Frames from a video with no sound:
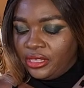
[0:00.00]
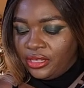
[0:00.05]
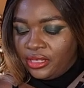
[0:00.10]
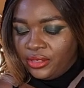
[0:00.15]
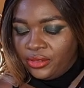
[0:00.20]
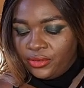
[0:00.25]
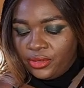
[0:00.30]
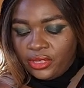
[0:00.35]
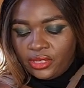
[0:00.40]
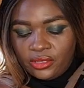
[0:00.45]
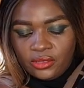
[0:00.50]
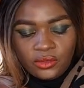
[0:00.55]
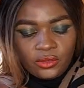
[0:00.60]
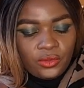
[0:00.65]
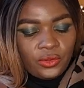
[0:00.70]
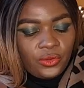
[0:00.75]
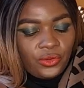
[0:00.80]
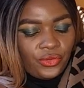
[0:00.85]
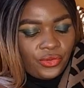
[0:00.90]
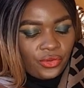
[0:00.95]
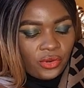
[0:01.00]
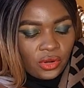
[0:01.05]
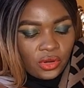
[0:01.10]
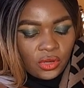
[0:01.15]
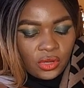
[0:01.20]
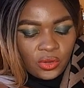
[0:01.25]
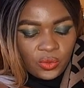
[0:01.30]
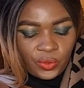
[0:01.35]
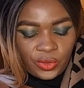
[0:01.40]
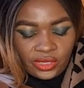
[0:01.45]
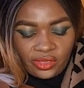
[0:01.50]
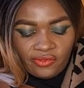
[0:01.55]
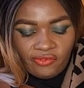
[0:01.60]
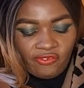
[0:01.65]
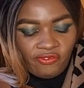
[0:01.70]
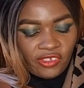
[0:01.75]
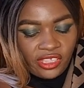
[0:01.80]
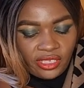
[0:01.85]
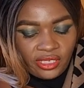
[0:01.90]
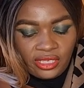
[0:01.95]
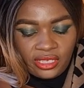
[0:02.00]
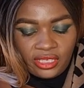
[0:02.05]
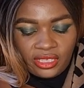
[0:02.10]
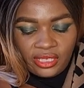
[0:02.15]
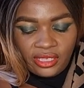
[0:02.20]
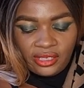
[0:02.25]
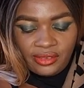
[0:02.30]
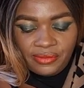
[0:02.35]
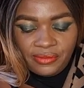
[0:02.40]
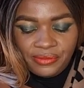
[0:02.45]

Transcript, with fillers: you cannot go wrong with Fendi.